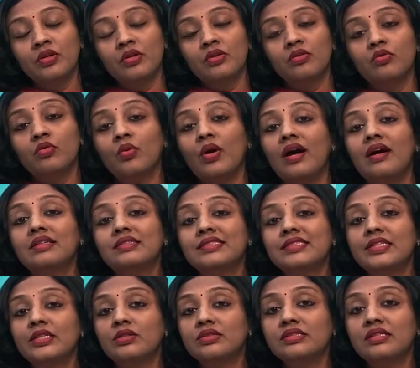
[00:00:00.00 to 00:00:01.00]
So
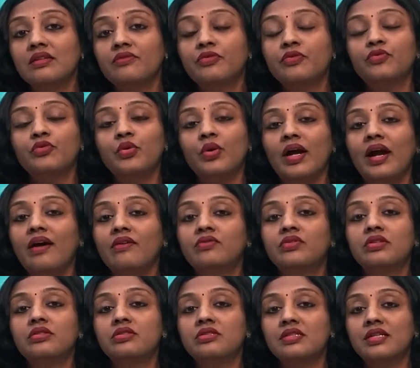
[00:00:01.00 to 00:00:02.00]
ask yourself, if you have
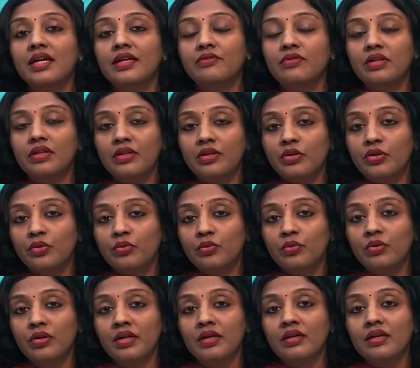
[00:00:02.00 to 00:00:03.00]
this driver in
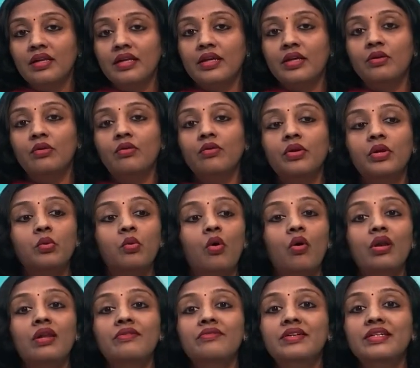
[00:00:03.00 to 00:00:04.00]
you, like you
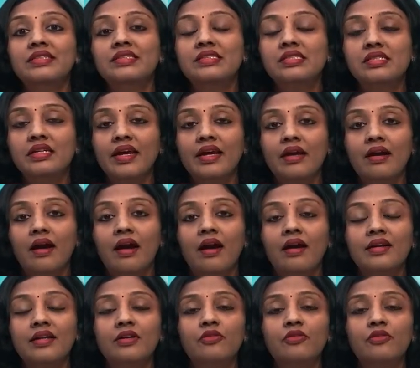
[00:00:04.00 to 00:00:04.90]
always try hard